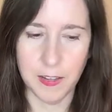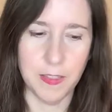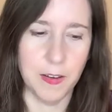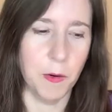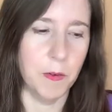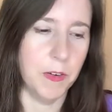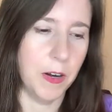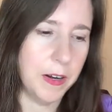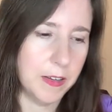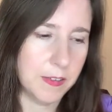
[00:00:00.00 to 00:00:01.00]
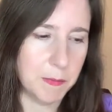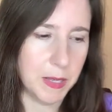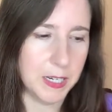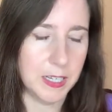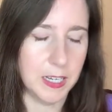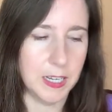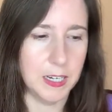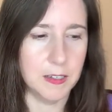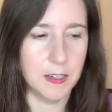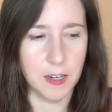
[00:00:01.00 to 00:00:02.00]
There were various
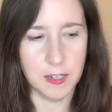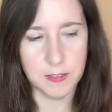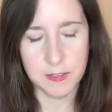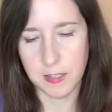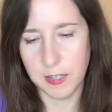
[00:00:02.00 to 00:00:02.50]
Medicaid cuts